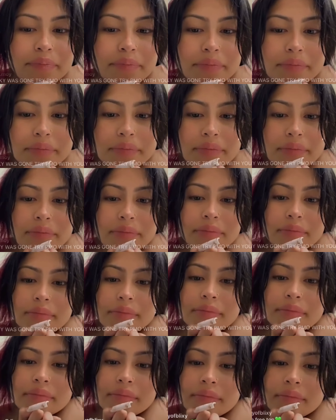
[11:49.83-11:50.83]

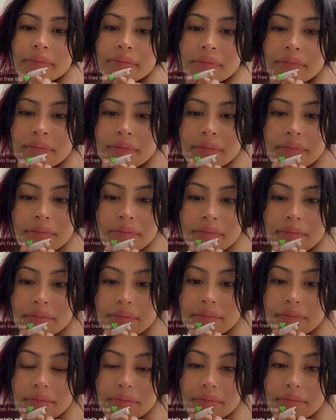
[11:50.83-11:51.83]

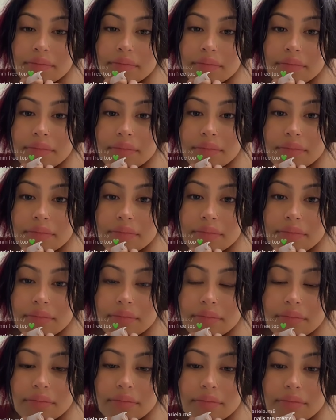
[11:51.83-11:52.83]

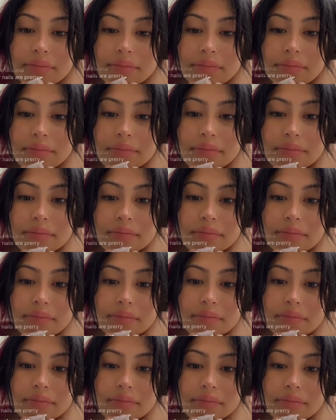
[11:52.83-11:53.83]

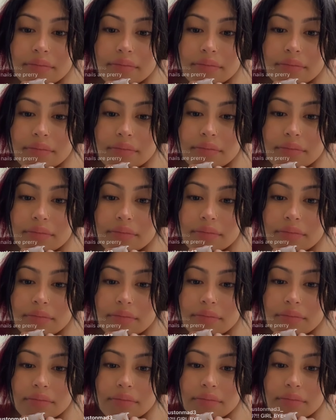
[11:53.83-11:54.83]

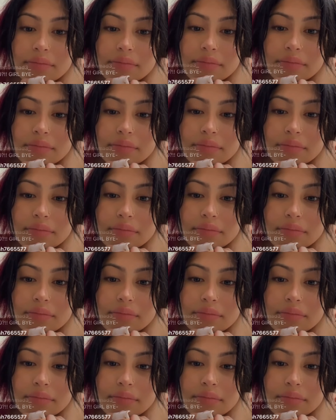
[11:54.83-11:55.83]

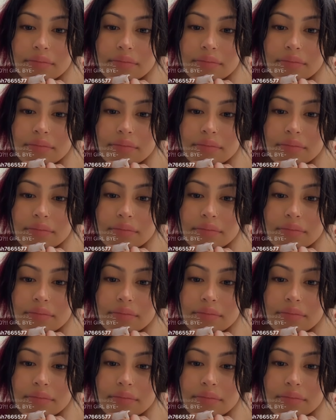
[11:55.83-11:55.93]
[no speech]